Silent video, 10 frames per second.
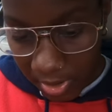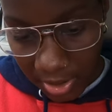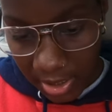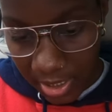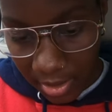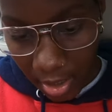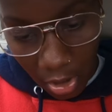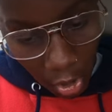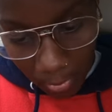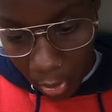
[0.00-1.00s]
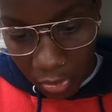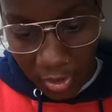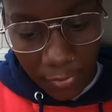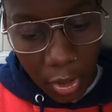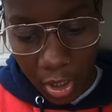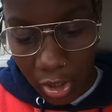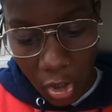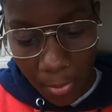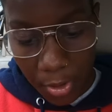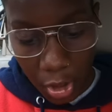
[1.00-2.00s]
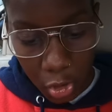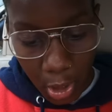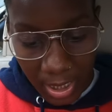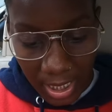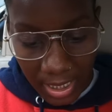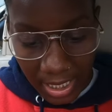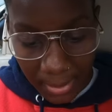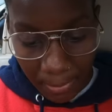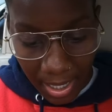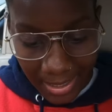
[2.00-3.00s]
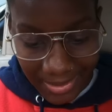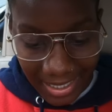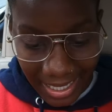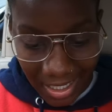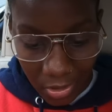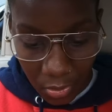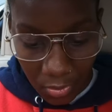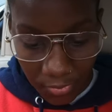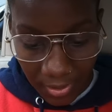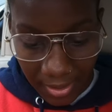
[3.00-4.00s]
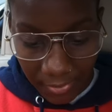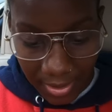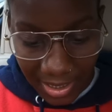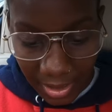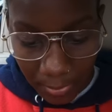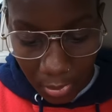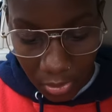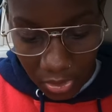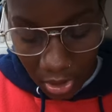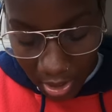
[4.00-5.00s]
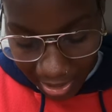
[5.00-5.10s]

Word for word: I'm just seeing a lot more. So if you look at the top, you've got trending, nearby, date, new favorites, leaderboards.